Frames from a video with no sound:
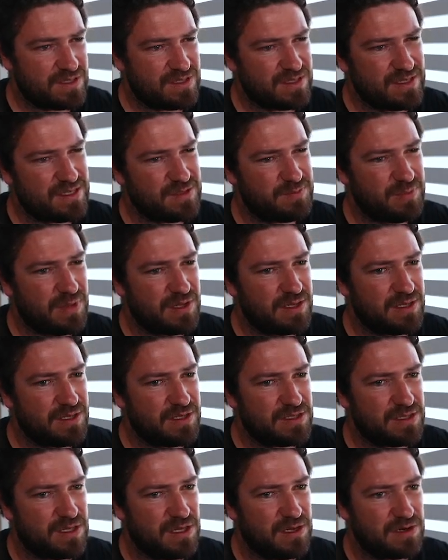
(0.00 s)
These
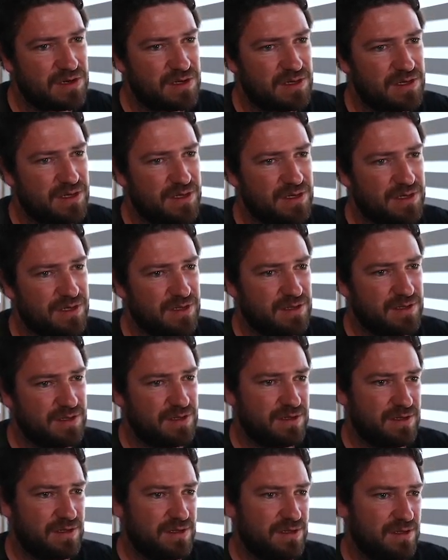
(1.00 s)
buildings look
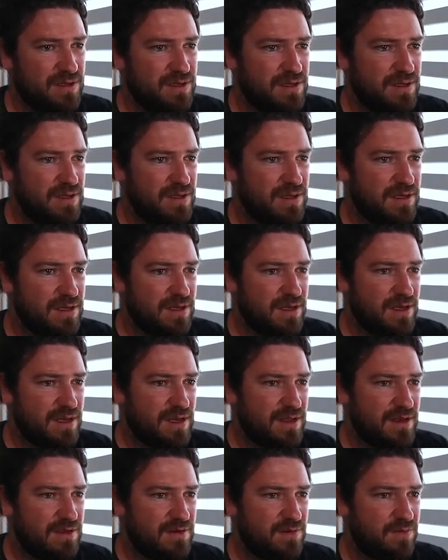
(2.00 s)

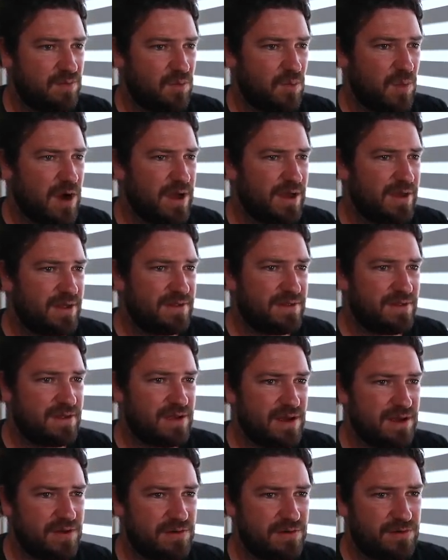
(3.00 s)
kind of white,
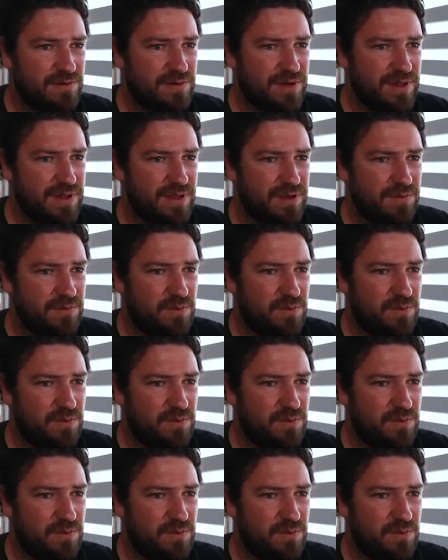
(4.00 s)
kind of really